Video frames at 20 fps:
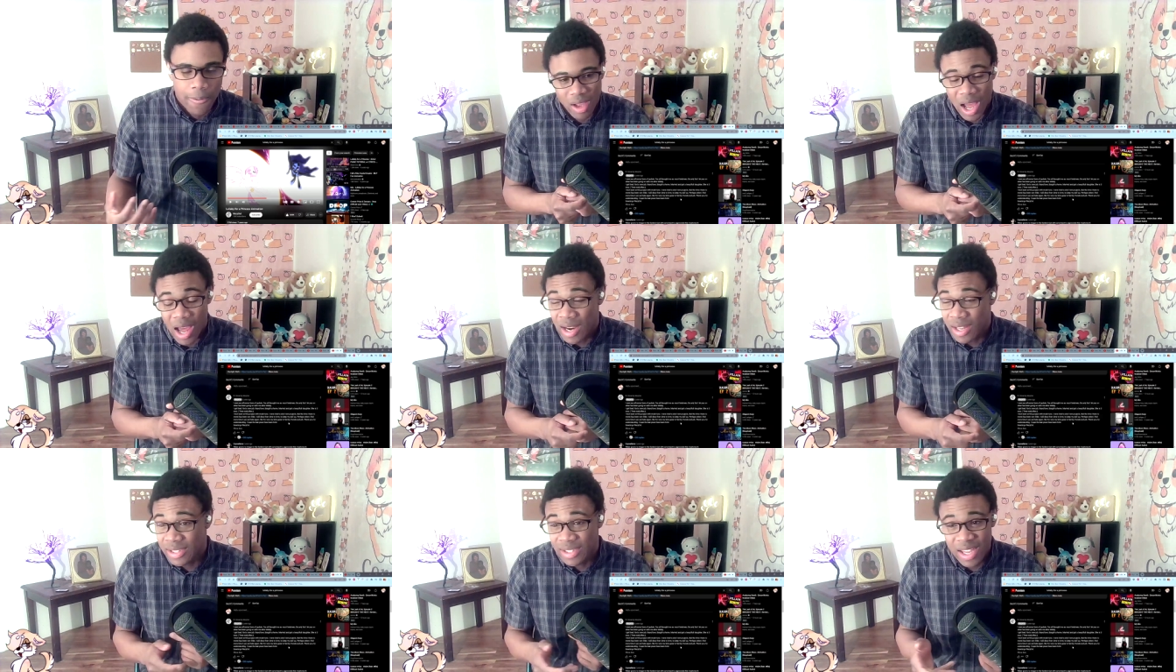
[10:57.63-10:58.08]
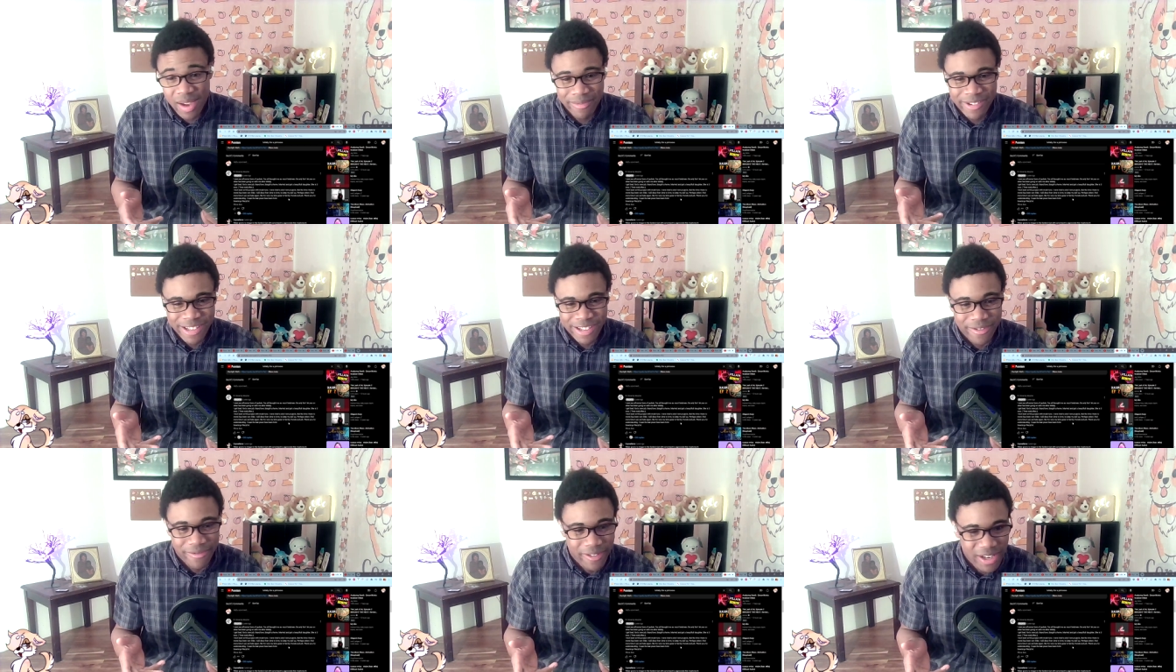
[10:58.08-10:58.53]
Honestly, I'm
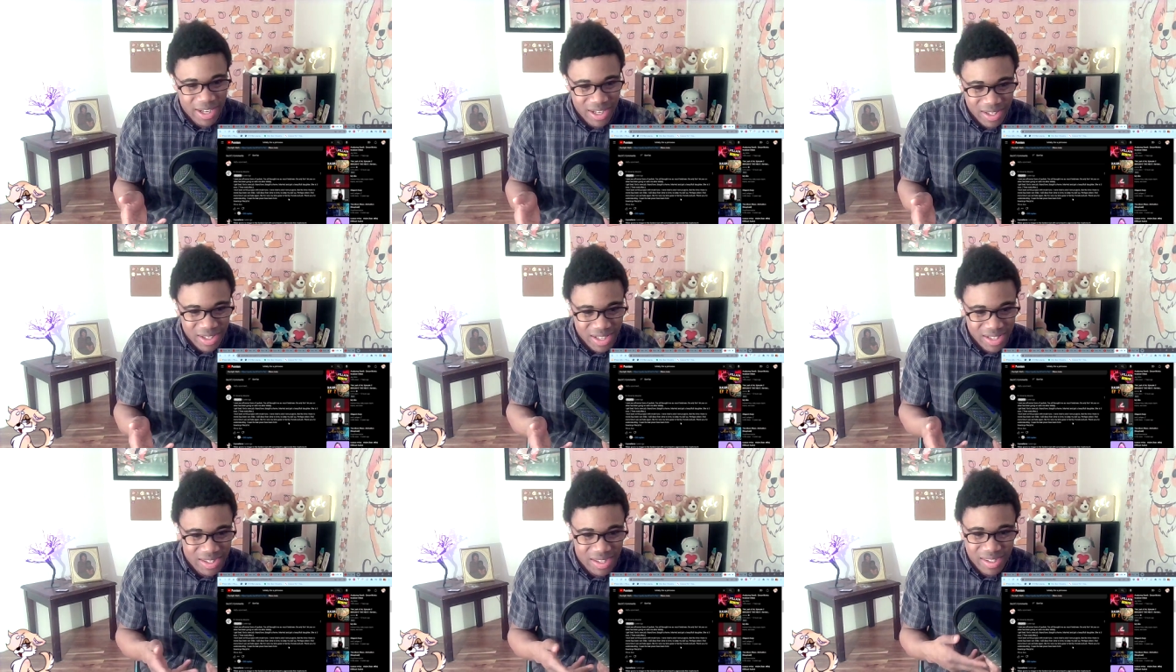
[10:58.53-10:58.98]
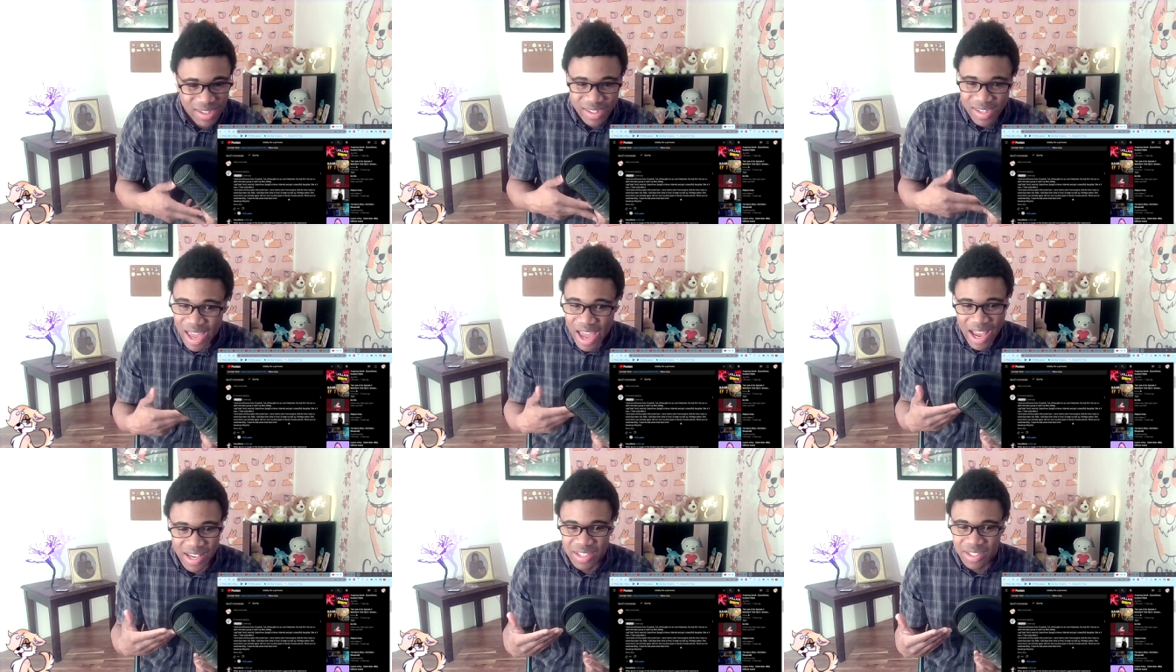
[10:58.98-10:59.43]
just reading this. This is
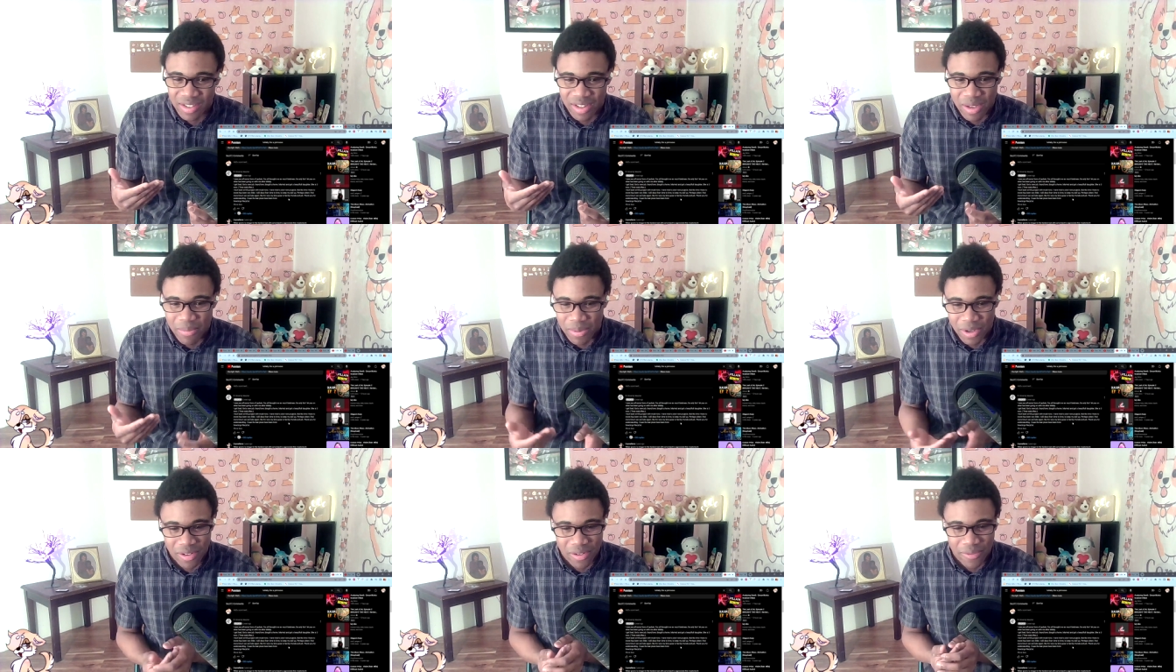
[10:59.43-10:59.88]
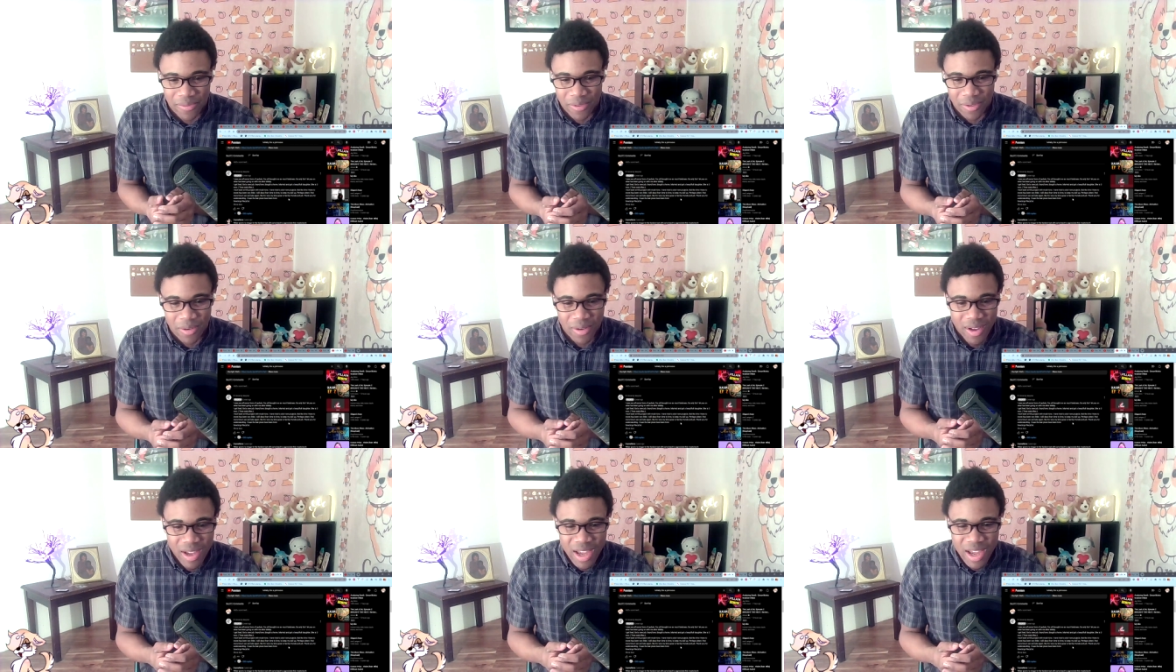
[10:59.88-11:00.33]
actually
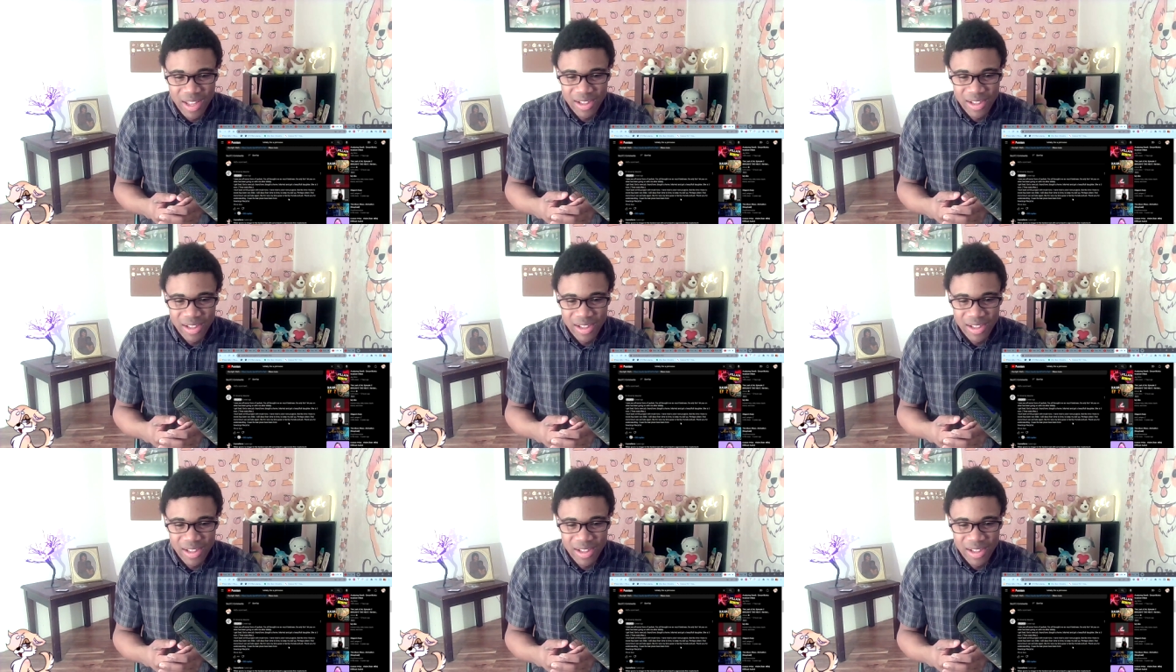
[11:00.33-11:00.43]
beautiful.